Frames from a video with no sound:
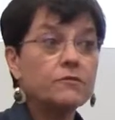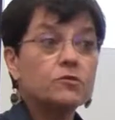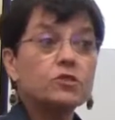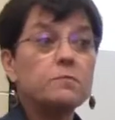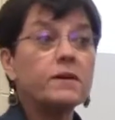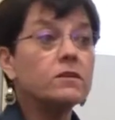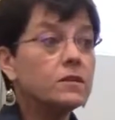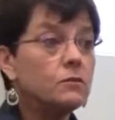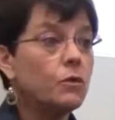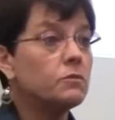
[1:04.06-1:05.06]
versus
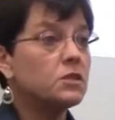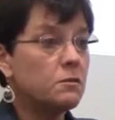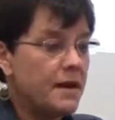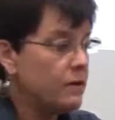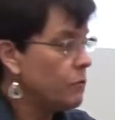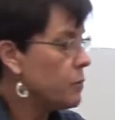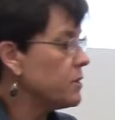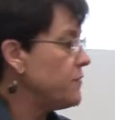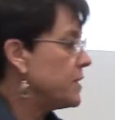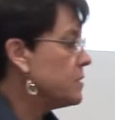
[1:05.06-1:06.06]
Maryland, what was it about? What were the
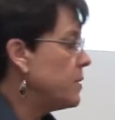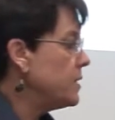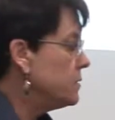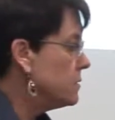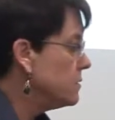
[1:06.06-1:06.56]
facts about?